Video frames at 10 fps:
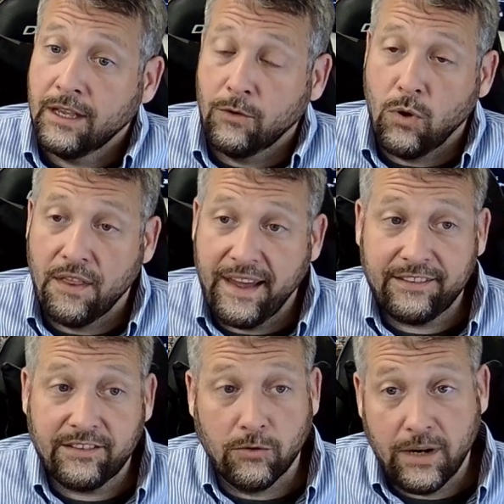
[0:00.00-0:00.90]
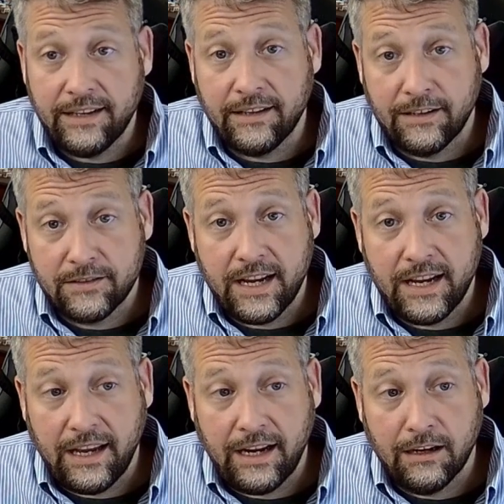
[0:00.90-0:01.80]
And while that's great that they're
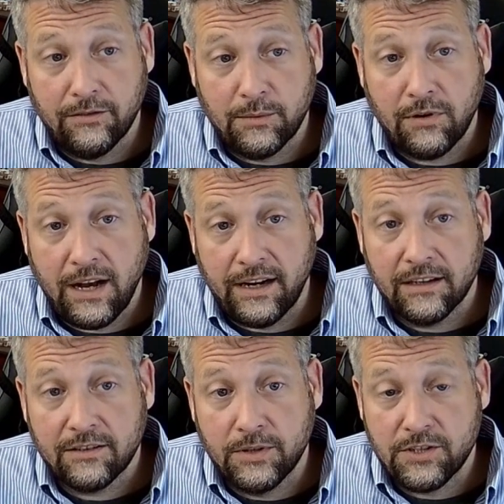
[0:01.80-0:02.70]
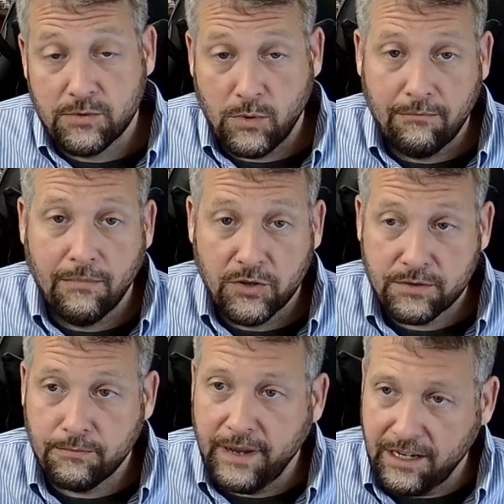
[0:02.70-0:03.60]
taking care of the product, which is what
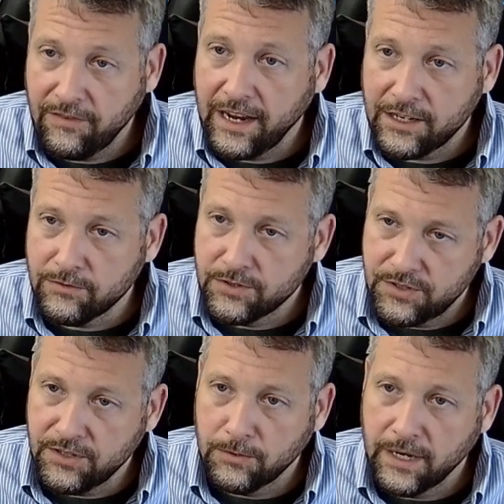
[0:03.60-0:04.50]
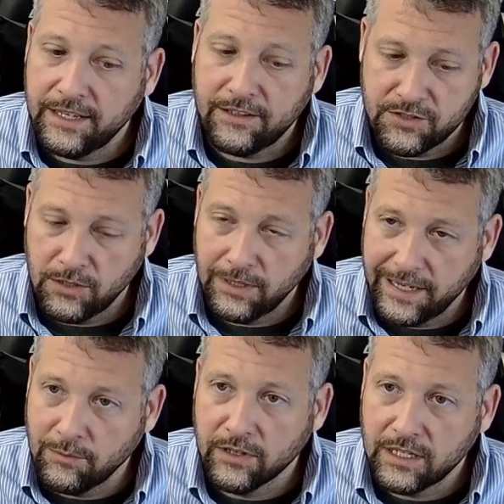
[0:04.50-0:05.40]
most manufacturers do, right? There's no
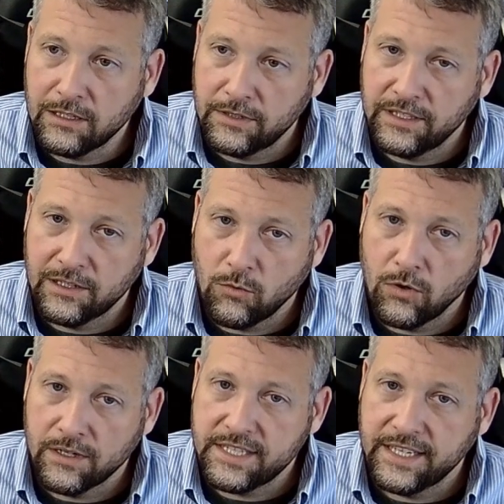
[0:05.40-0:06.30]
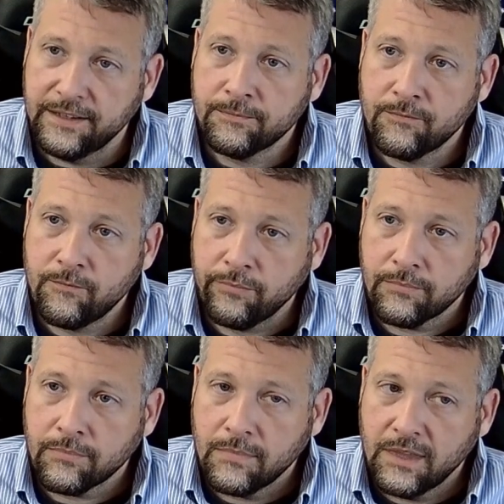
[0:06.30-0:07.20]
labor included warranty.
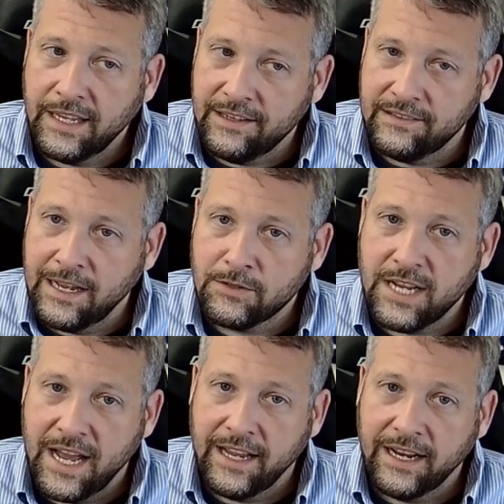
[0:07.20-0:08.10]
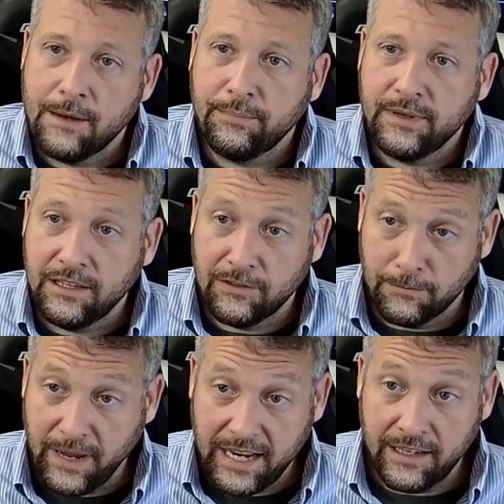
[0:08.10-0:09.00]
He's now tying up either
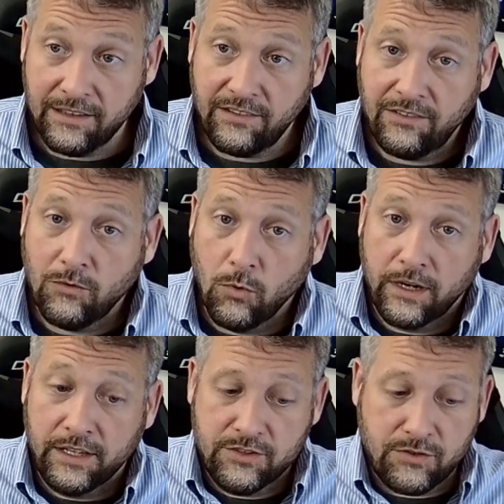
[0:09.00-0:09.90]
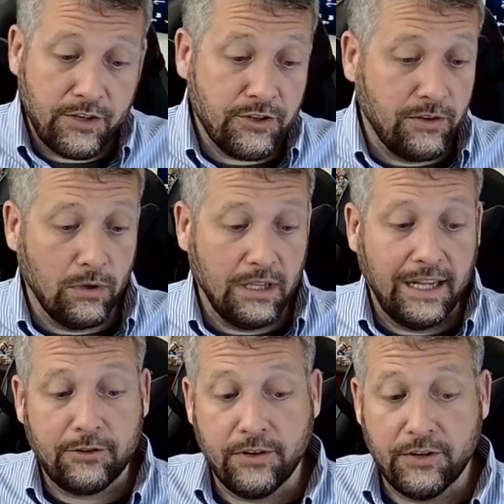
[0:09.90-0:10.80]
maintenance or construction or an
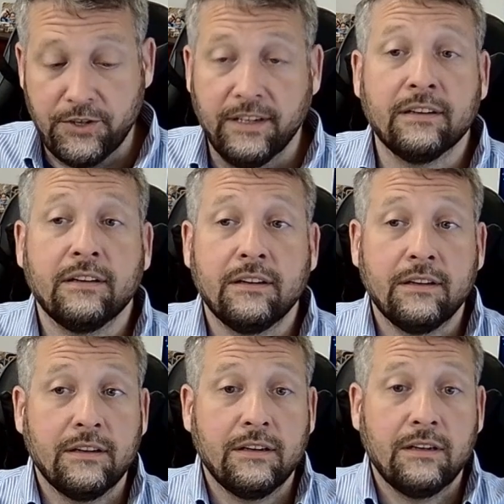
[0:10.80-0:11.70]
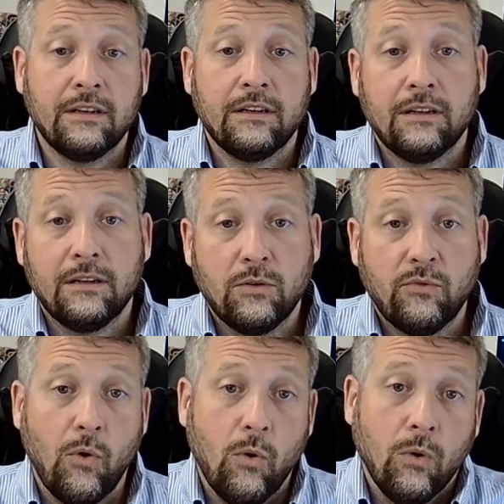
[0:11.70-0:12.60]
electrician
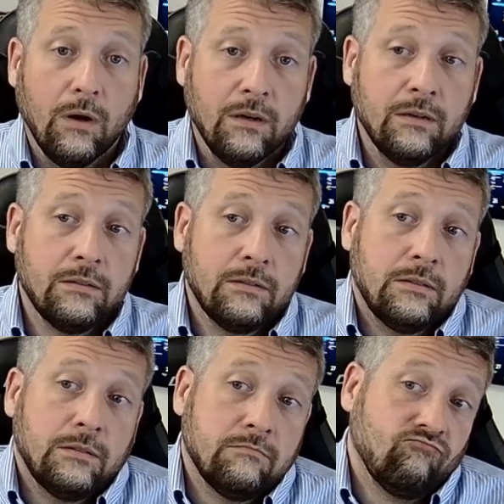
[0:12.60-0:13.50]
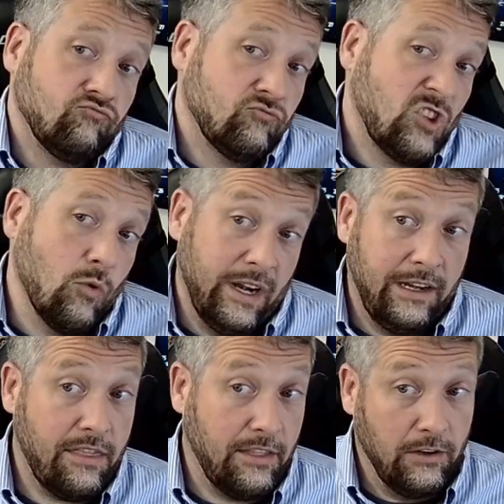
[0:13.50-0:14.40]
for
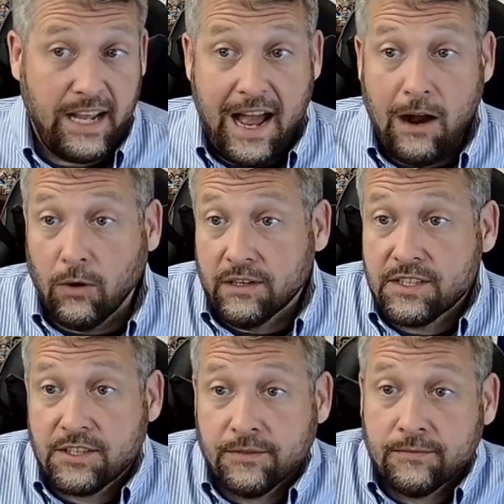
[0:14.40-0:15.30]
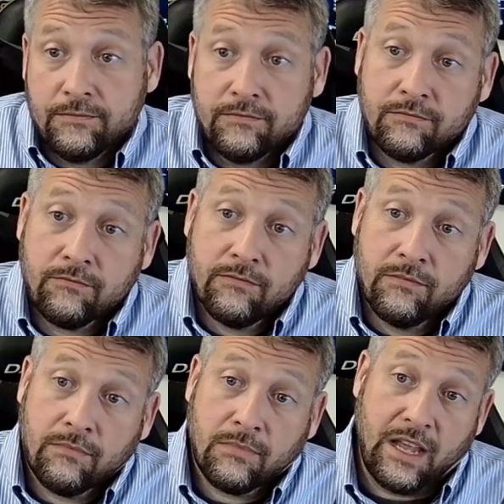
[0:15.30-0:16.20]
20 to 30 hours
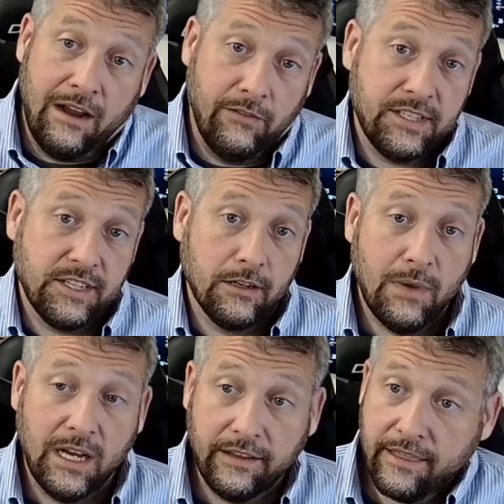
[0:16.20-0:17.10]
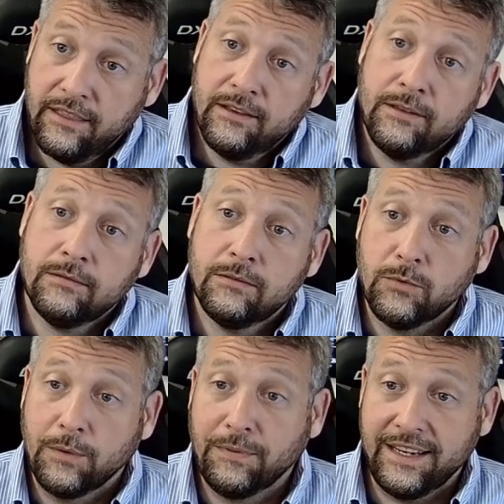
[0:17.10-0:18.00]
every single month,
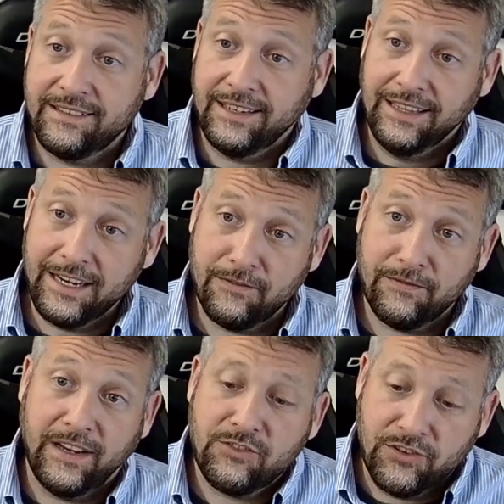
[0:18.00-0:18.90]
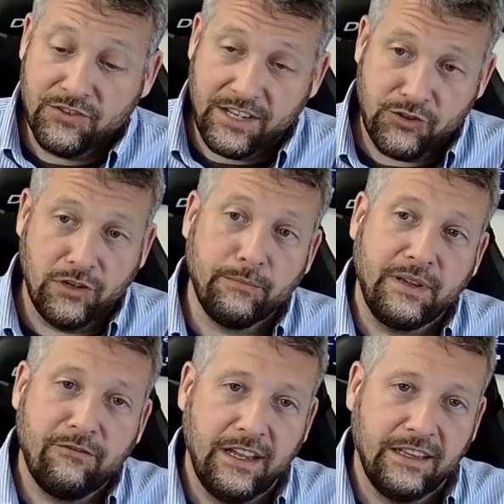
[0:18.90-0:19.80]
replacing light fixtures that shouldn't
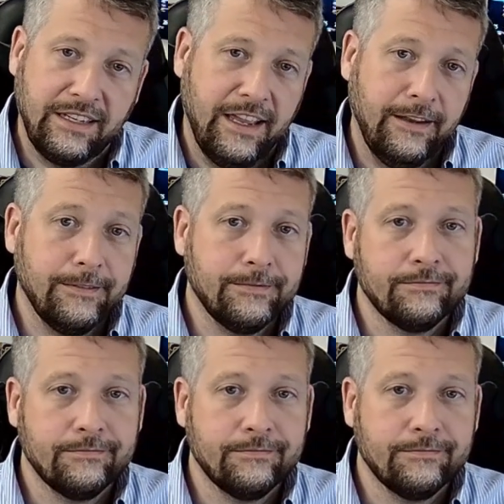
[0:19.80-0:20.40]
be failing yet.